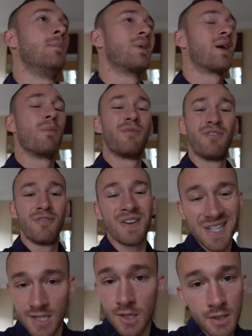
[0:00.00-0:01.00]
become
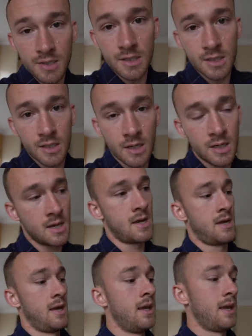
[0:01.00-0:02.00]
viscous
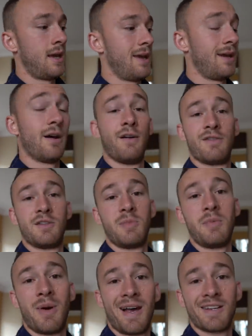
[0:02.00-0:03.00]
enough to
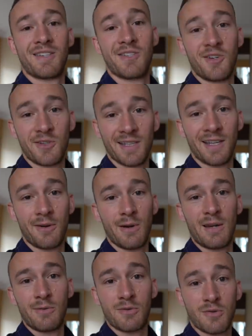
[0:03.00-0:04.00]
be passed as not a
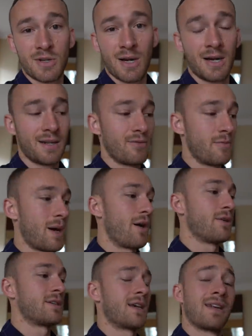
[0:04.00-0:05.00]
liquid, which was kind of
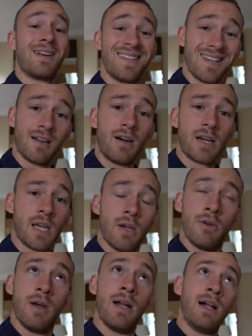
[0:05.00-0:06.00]
embarrassing, and I did
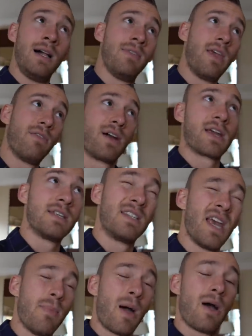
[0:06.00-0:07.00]
argue if I could
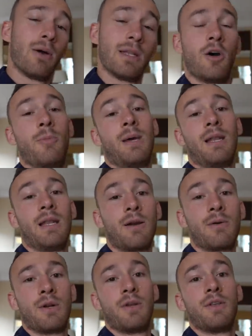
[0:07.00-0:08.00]
tip out a little bit of
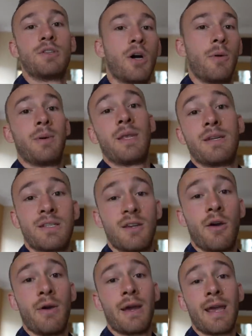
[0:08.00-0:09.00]
liquid on the top and then
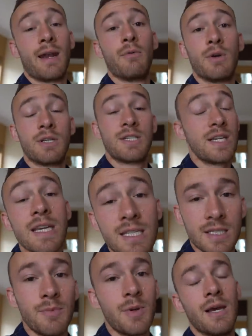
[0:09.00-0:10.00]
stir it again, it would cease
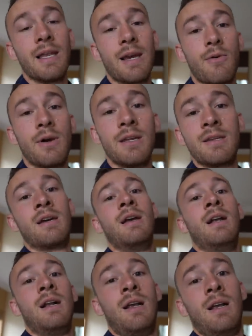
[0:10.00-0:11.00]
to be a liquid,
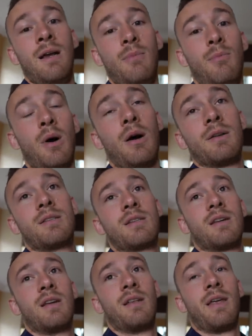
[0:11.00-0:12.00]
but
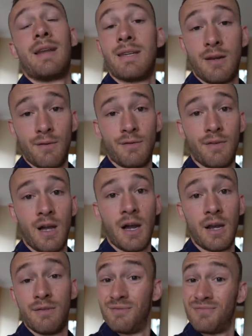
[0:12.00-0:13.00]
that didn't
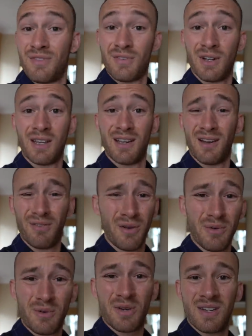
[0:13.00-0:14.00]
fly, funnily enough.
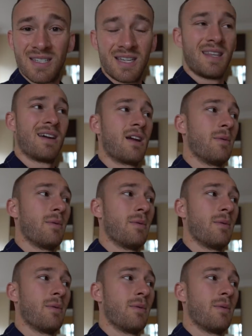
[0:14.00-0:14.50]
Who could have seen that